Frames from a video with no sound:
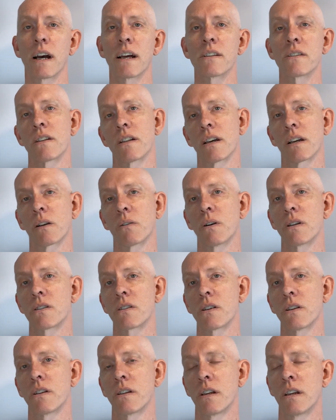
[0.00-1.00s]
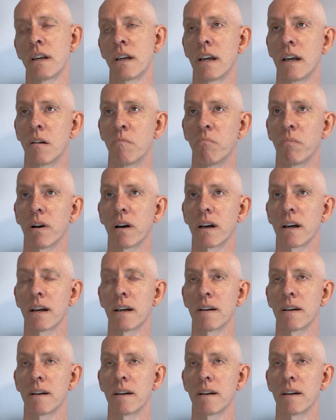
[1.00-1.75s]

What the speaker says: answer that question. But